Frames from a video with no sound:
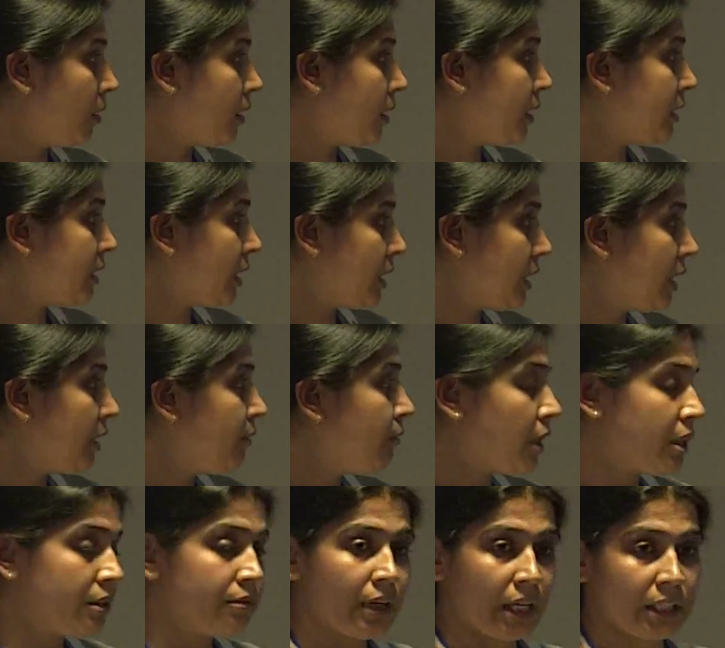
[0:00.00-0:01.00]
recently
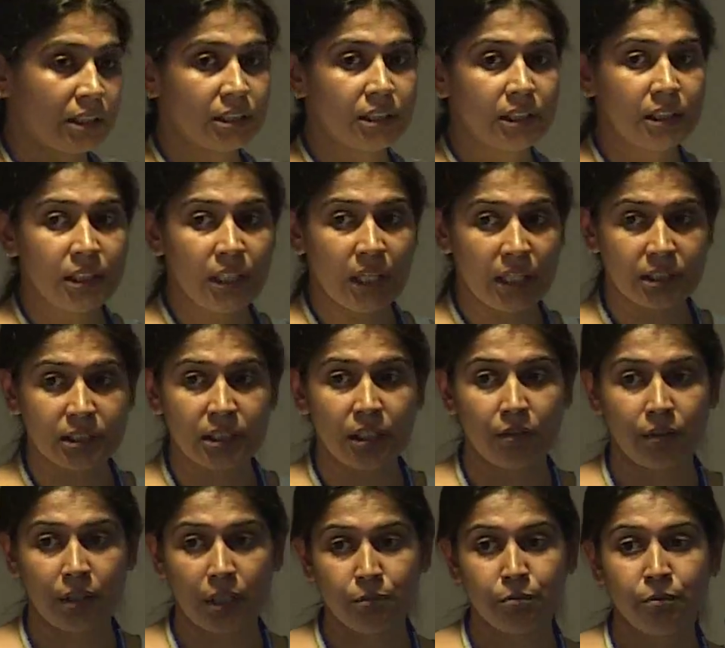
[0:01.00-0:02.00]
one vaccine has
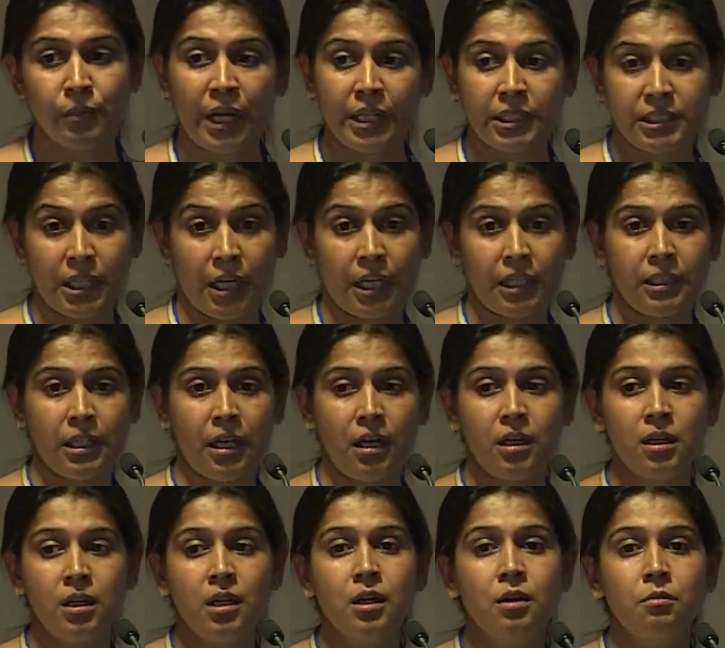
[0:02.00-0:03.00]
developed by China,
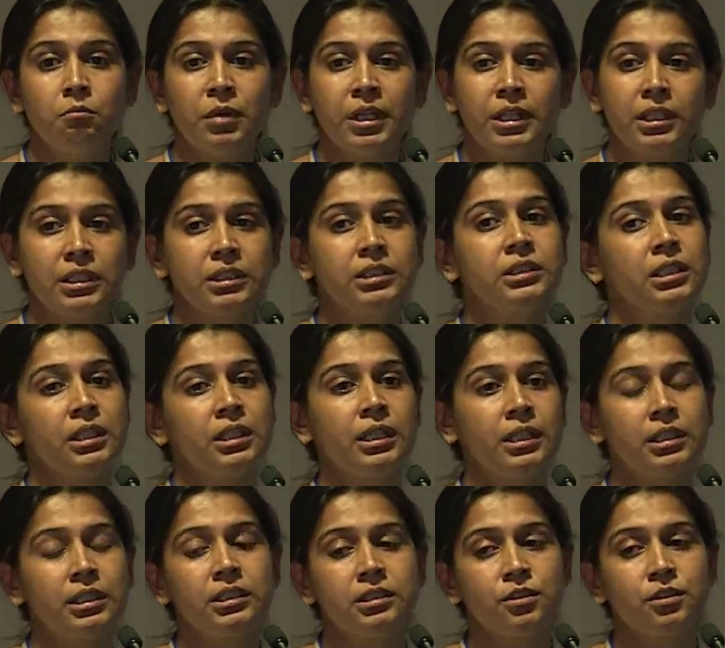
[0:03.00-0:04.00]
but it
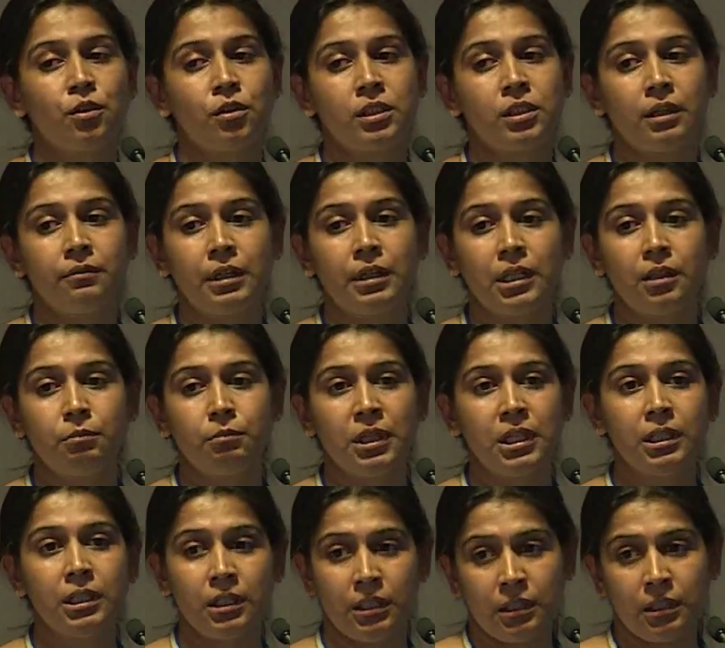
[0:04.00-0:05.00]
is not available
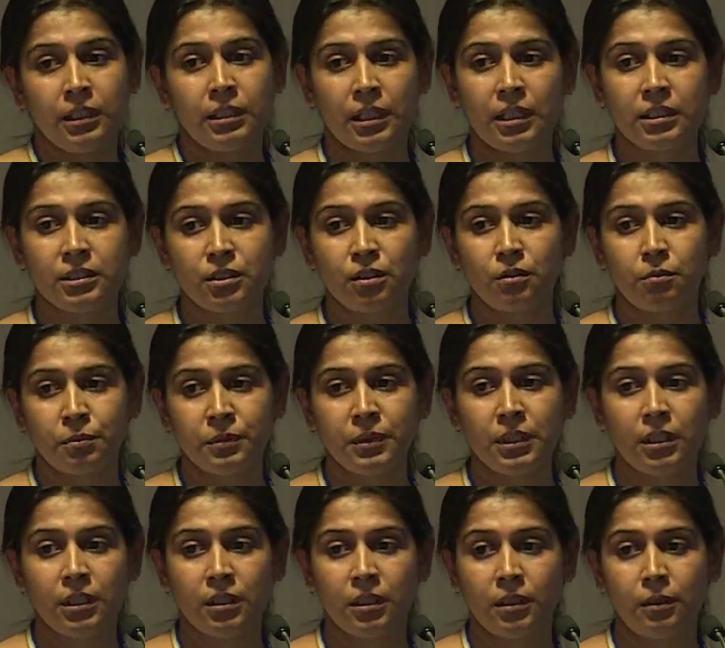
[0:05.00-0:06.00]
rest of
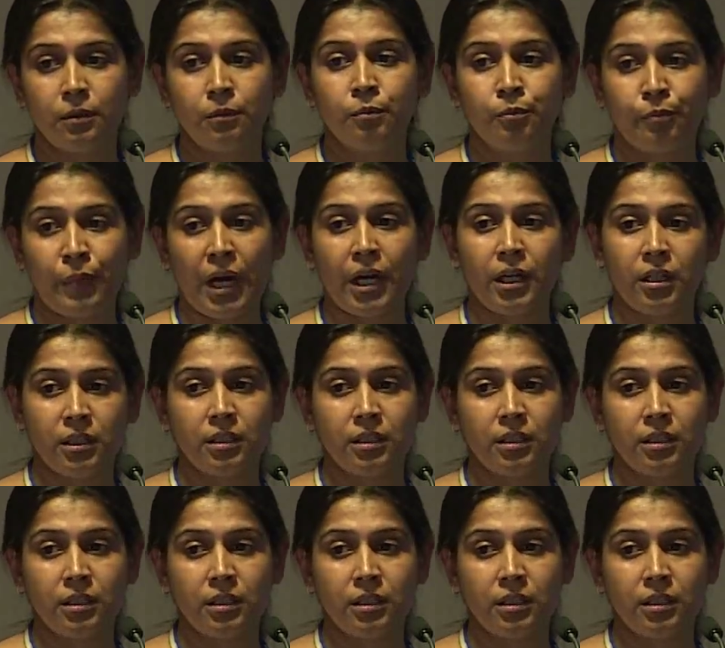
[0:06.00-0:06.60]
the part